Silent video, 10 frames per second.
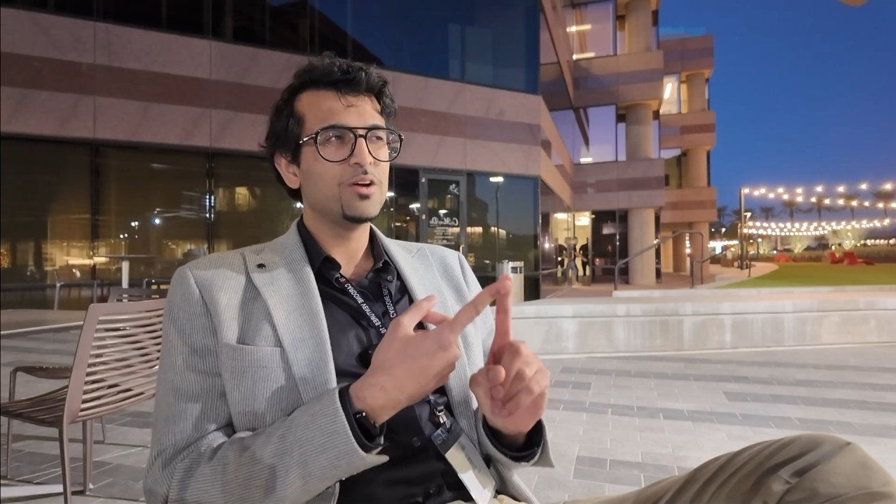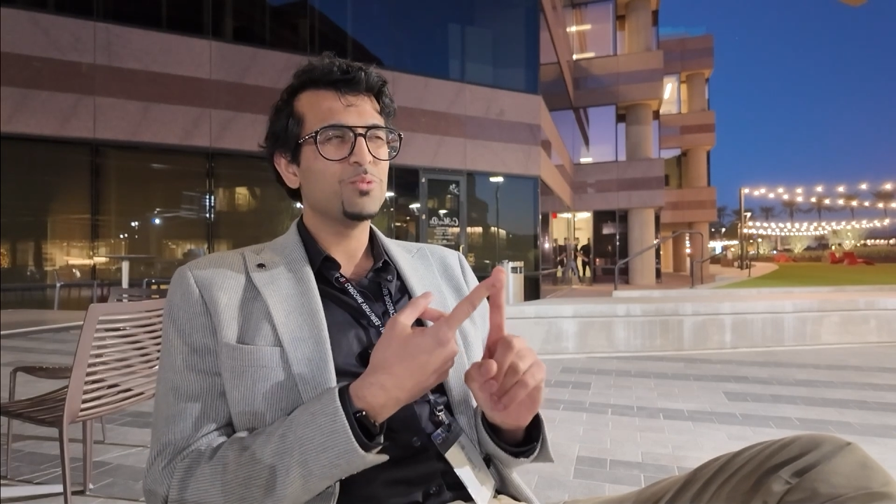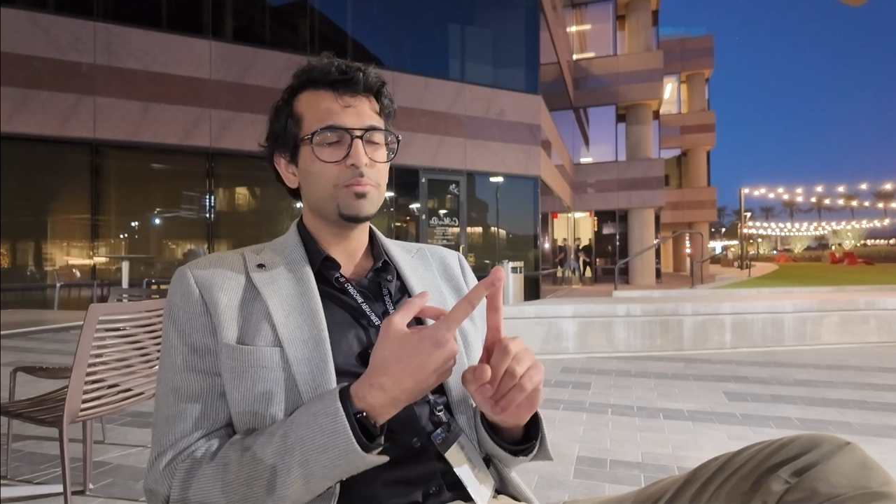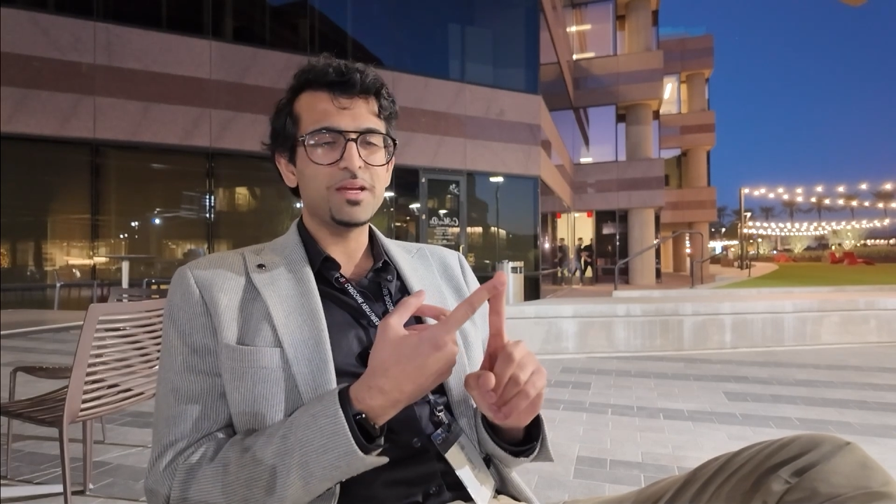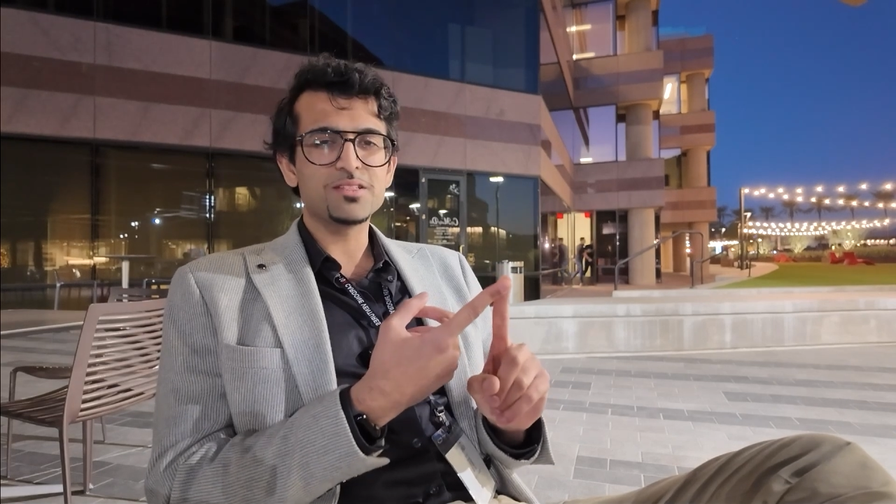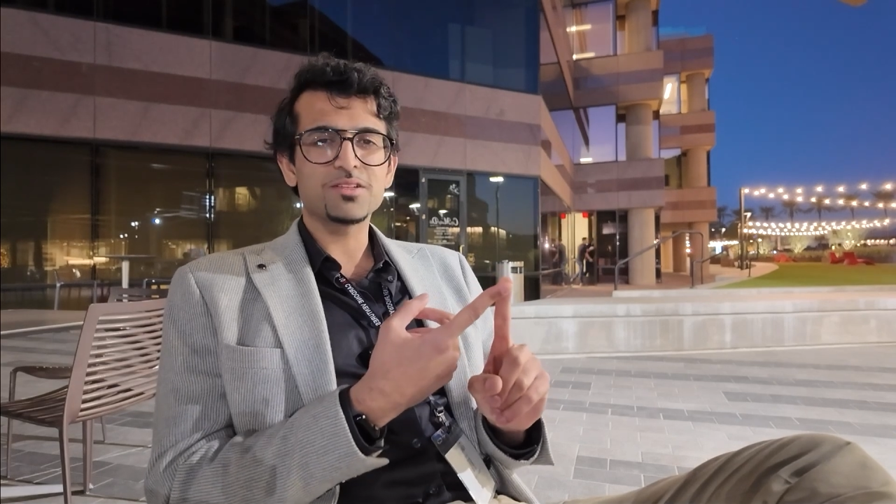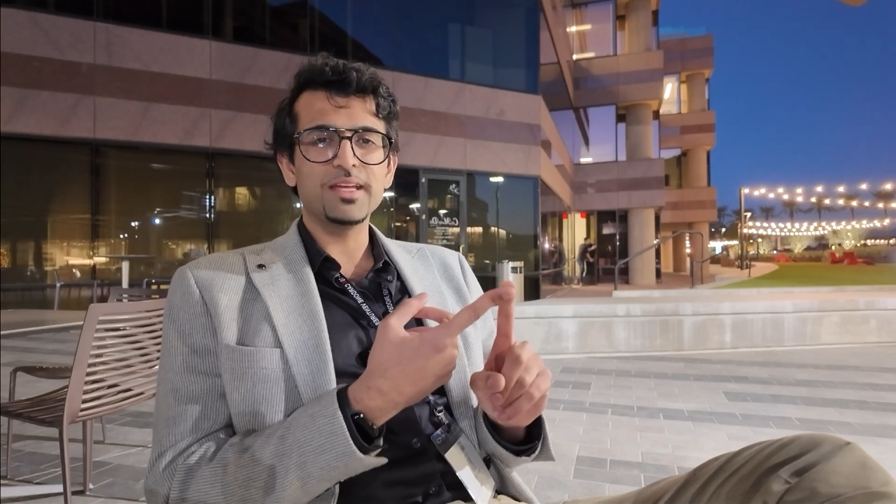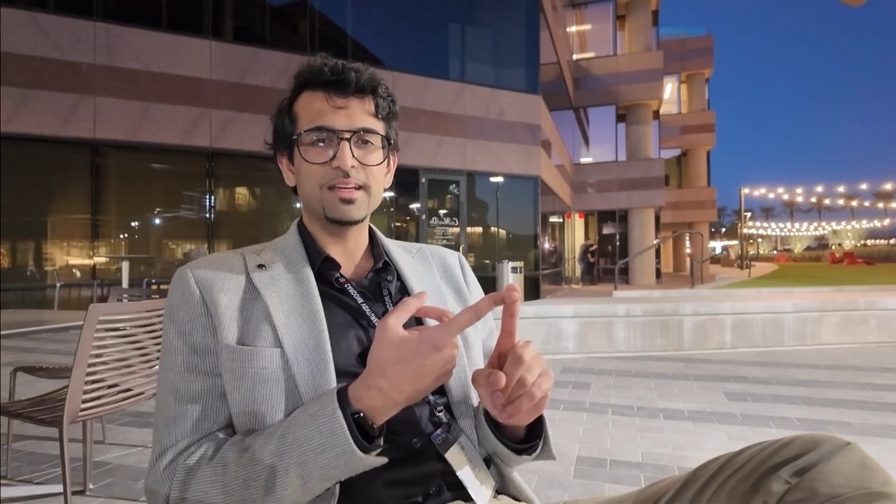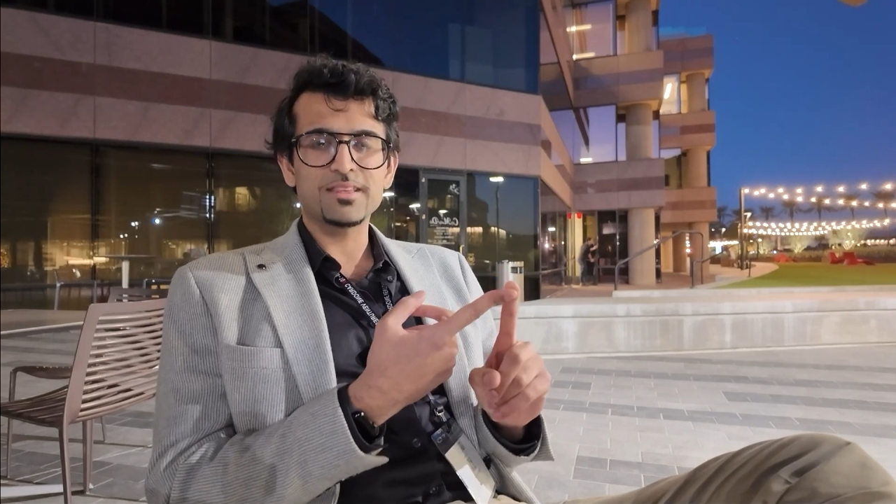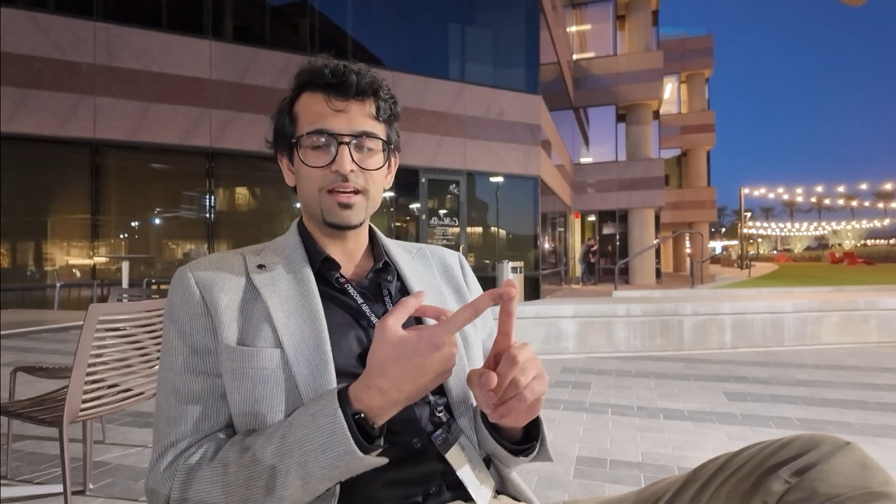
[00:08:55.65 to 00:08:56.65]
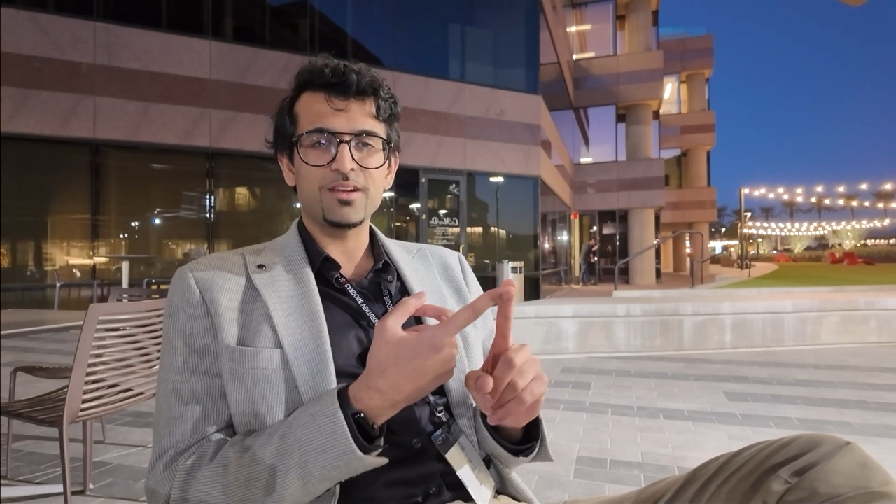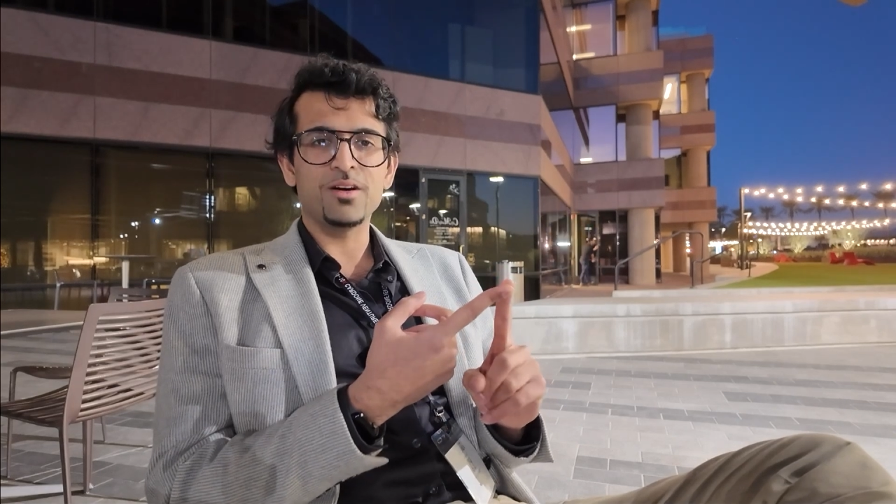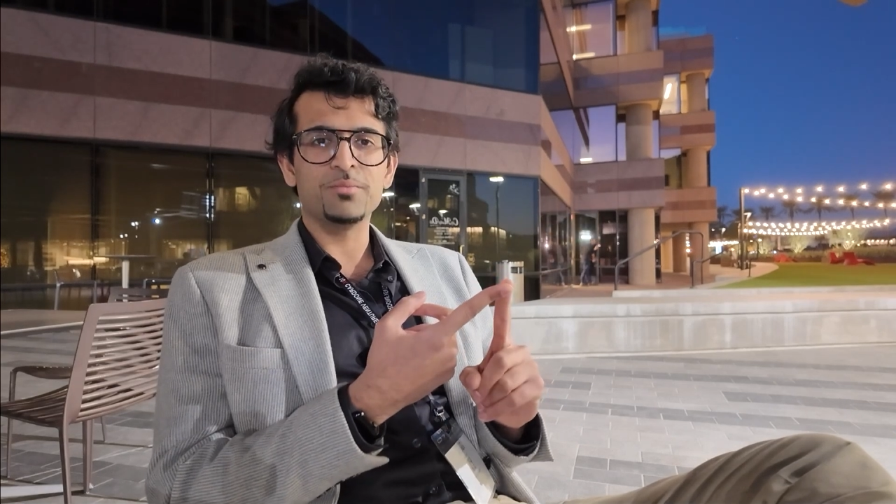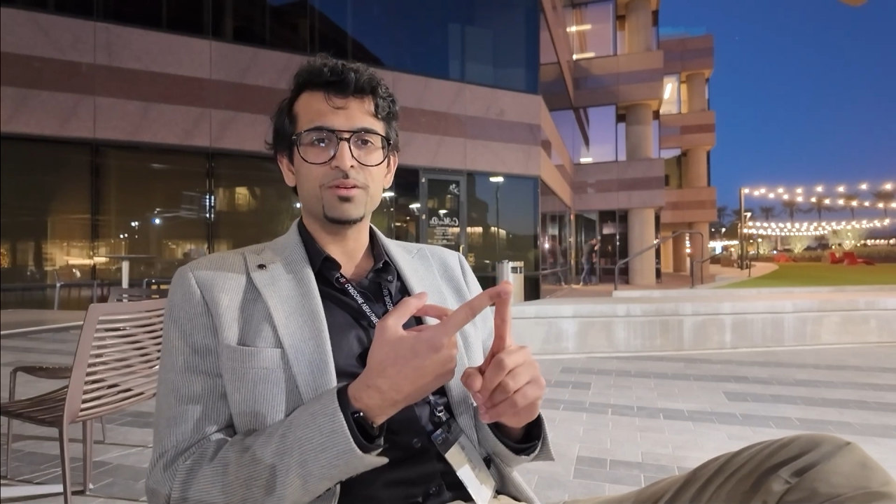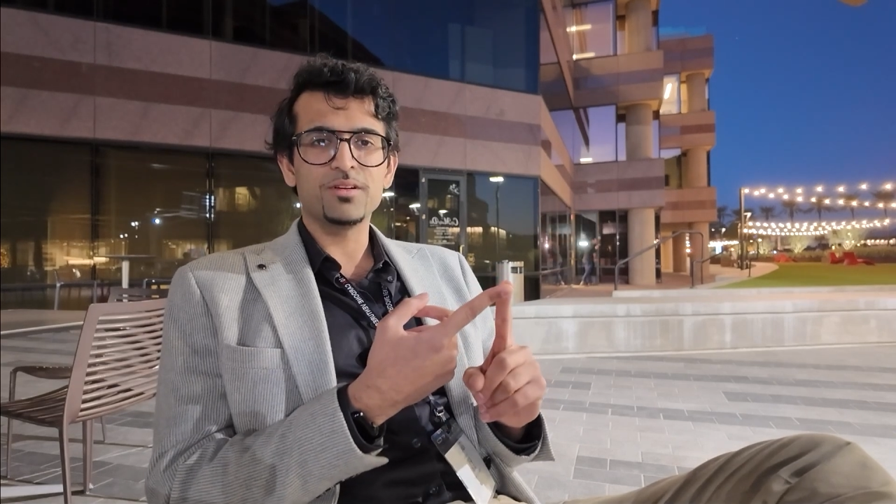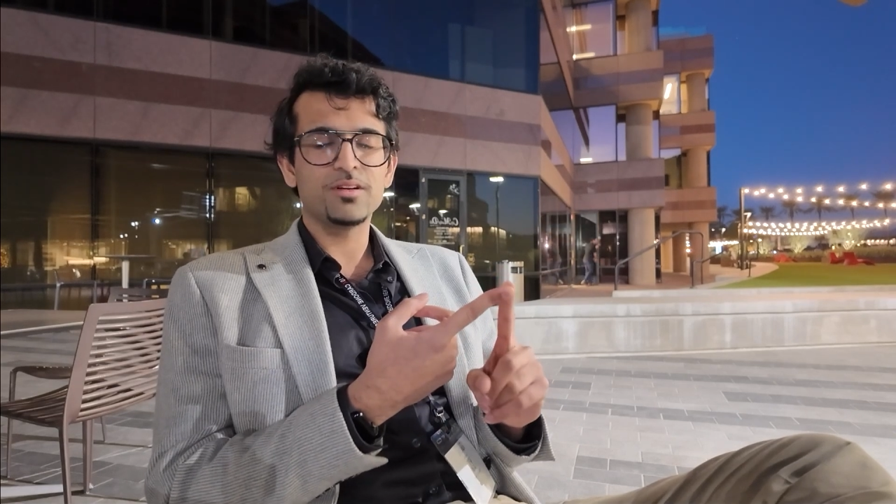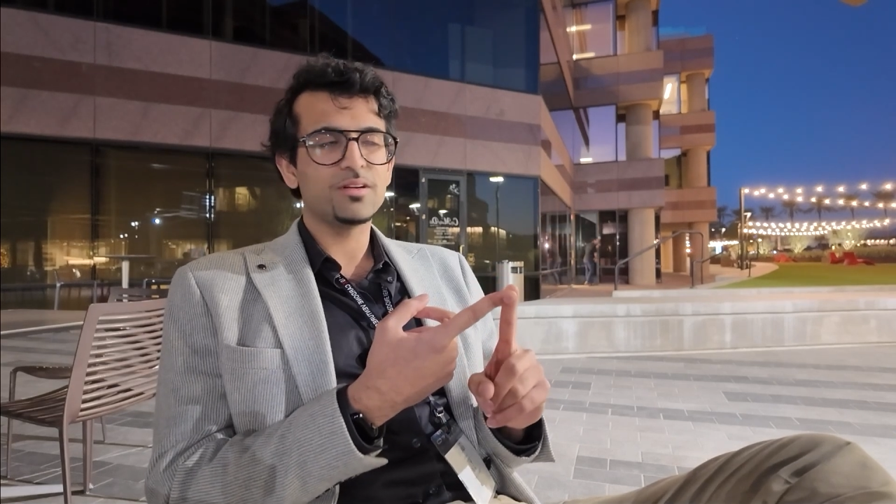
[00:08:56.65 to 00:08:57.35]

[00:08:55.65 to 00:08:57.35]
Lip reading: We basically hit that number.